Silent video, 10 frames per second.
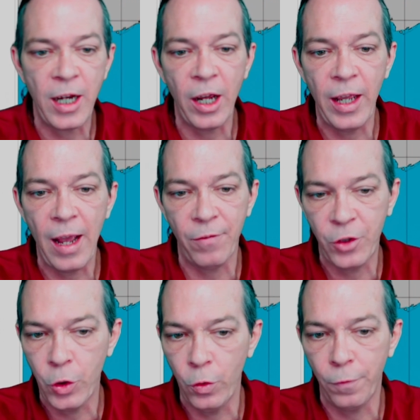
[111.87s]
Now you have
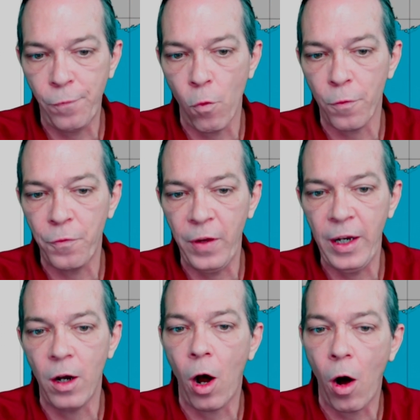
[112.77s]
2 to 4
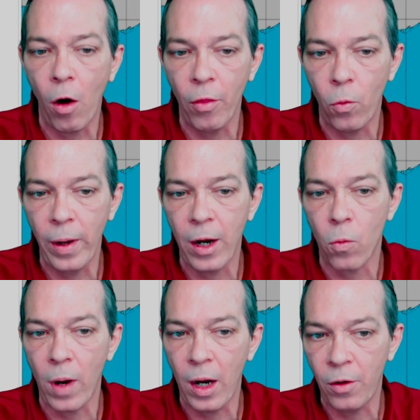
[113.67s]
feet all the way
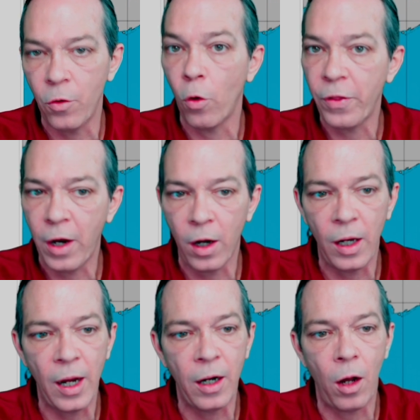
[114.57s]
around North Carolina,